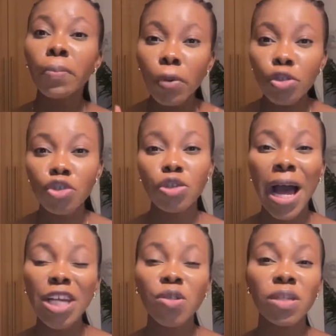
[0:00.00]
But you should
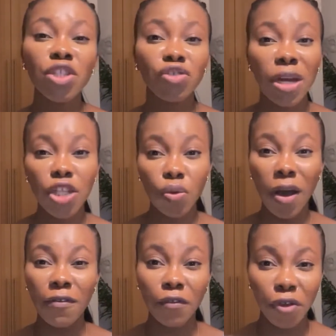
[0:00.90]
actually try
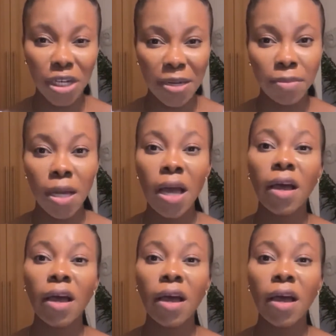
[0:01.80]
to avoid them,